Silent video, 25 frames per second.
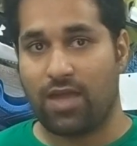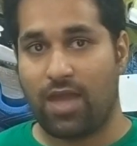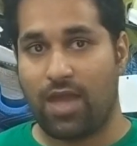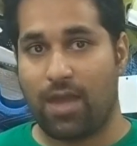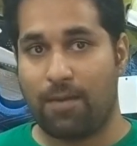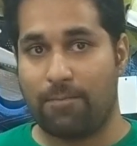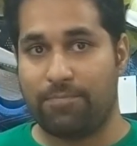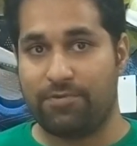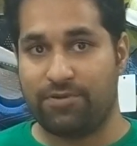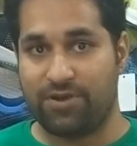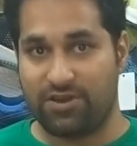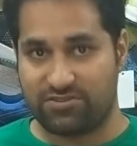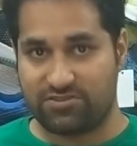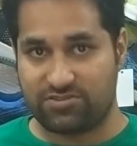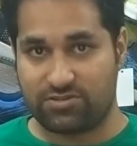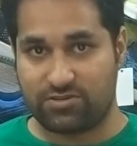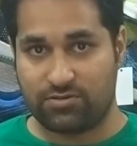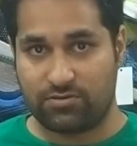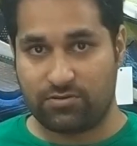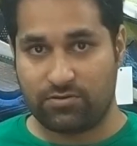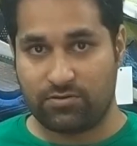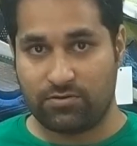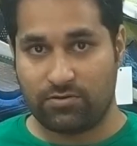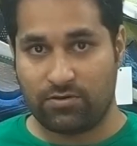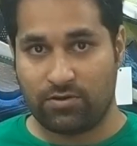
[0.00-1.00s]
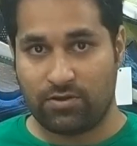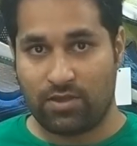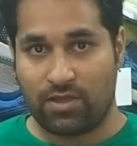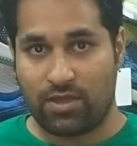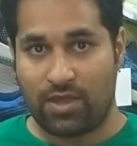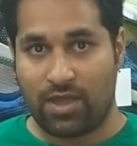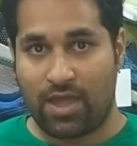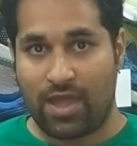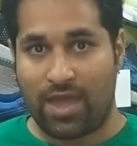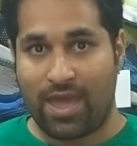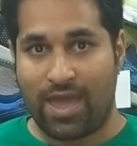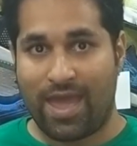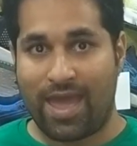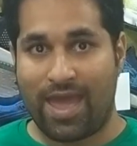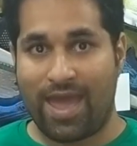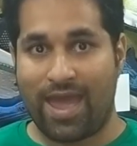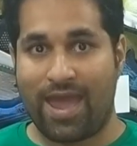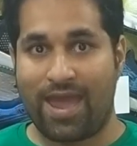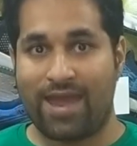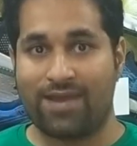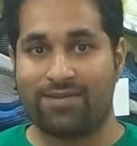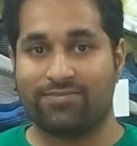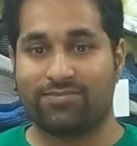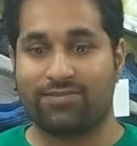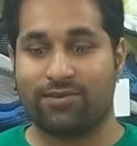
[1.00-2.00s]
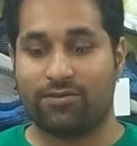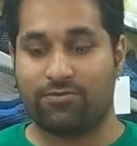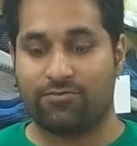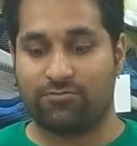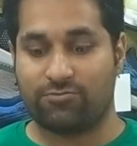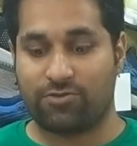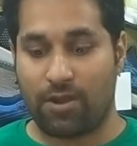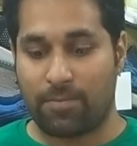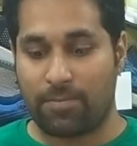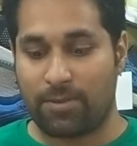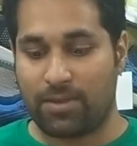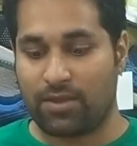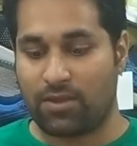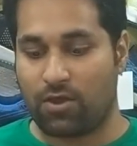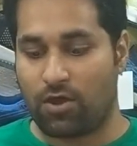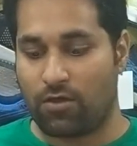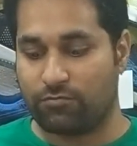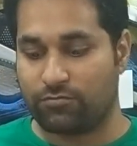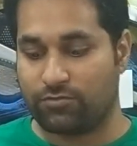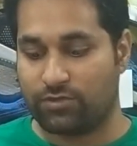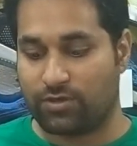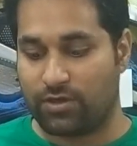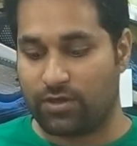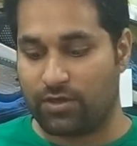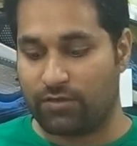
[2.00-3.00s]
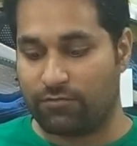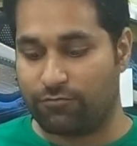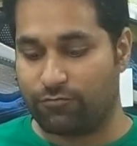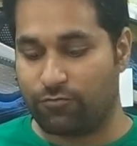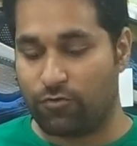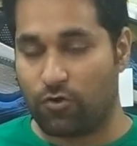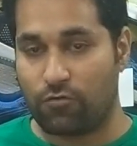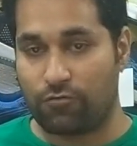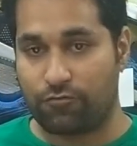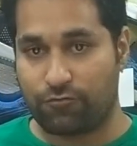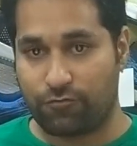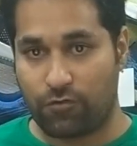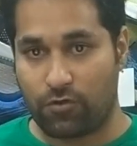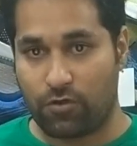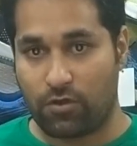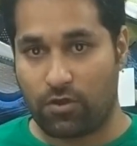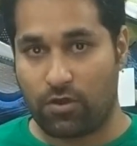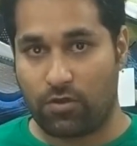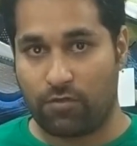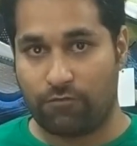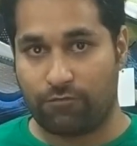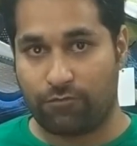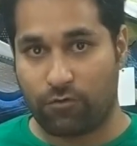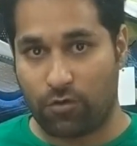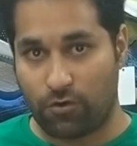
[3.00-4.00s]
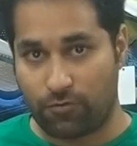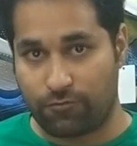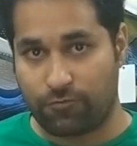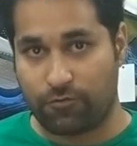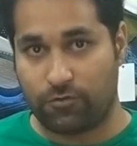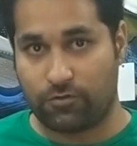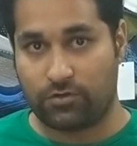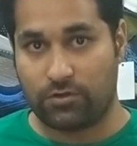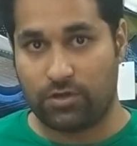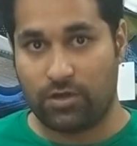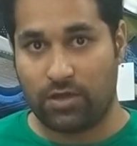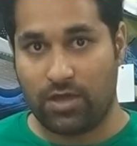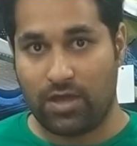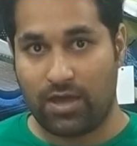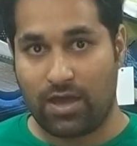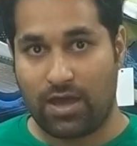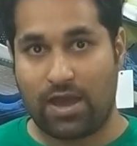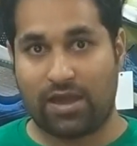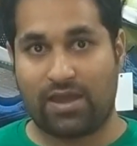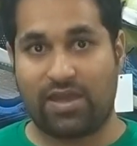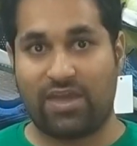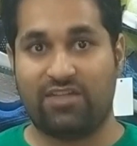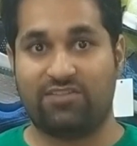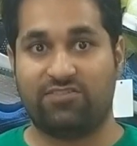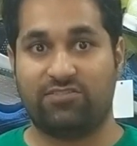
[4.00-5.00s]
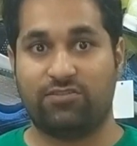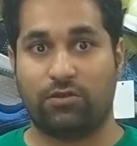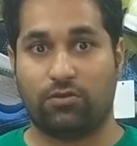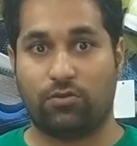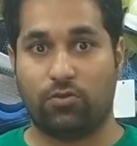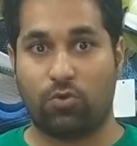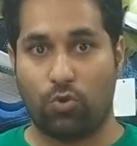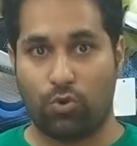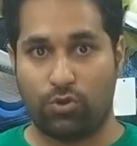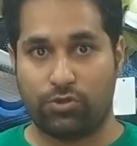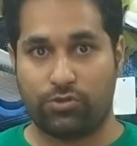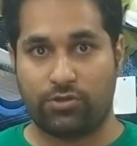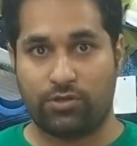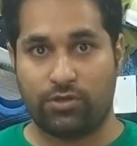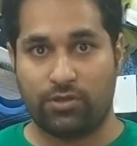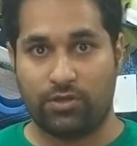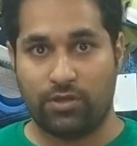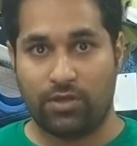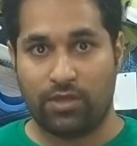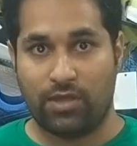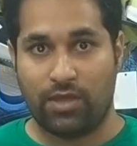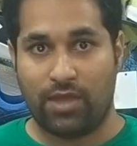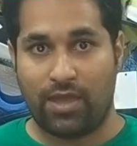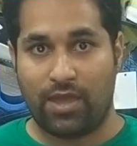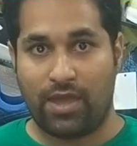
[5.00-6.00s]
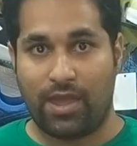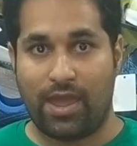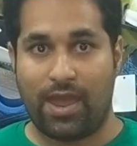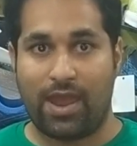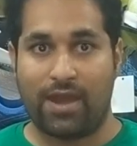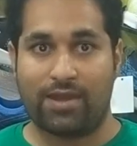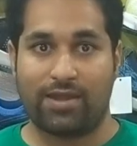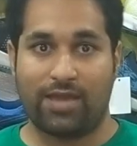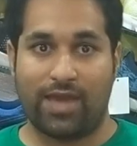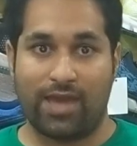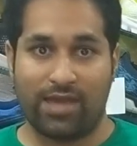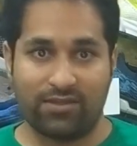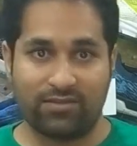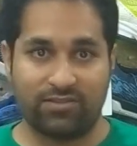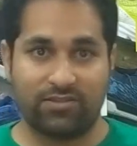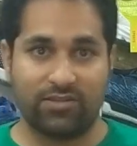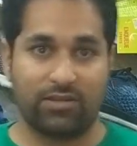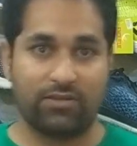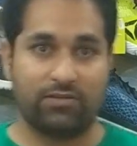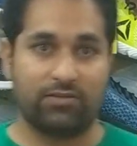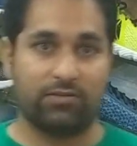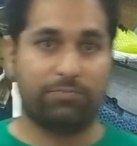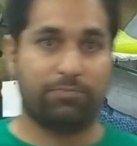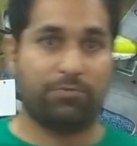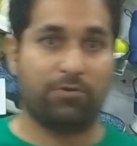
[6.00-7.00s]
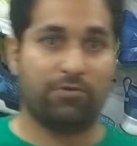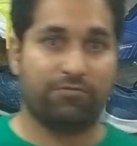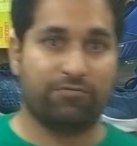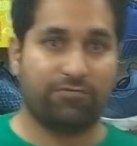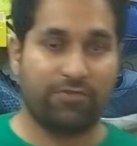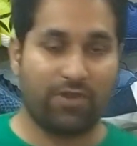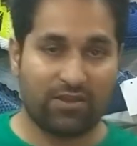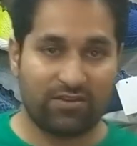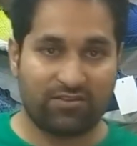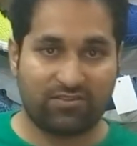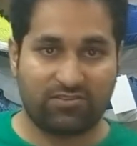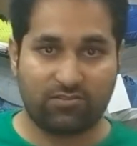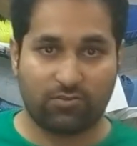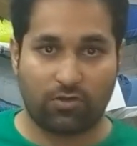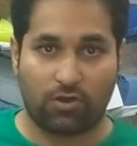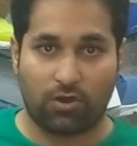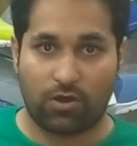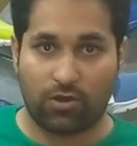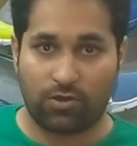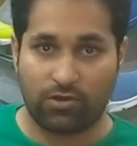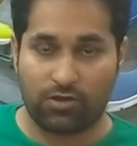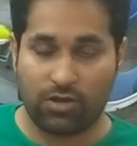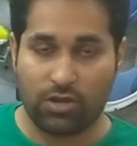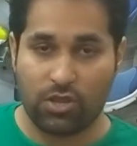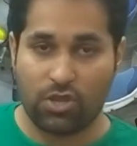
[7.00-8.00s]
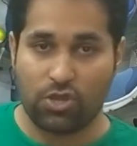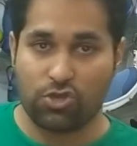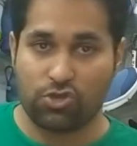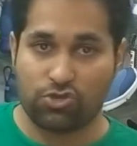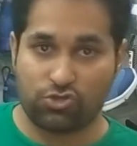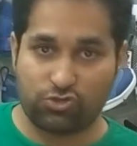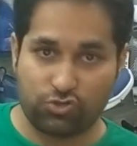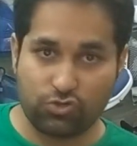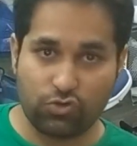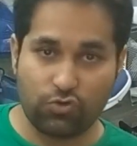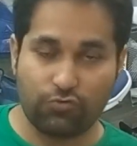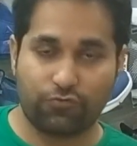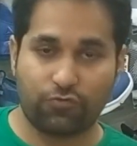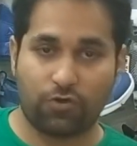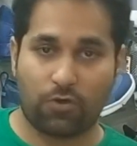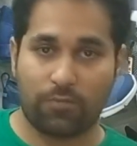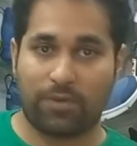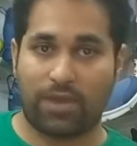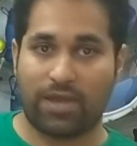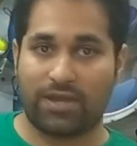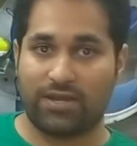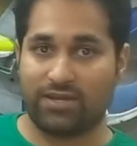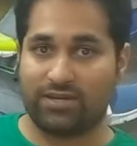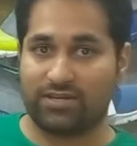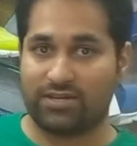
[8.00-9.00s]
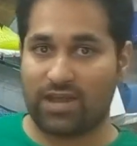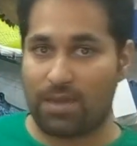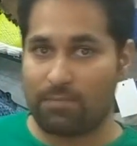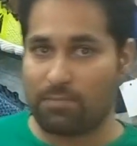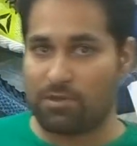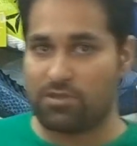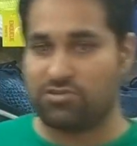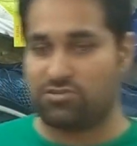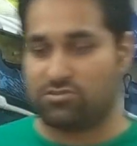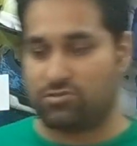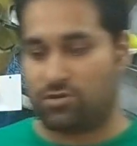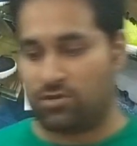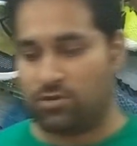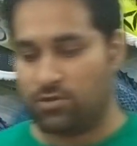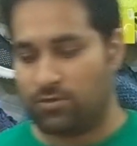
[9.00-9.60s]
abrasion and the rubbing of the forefoot against the court, and hence it prevents your shoe from getting damaged.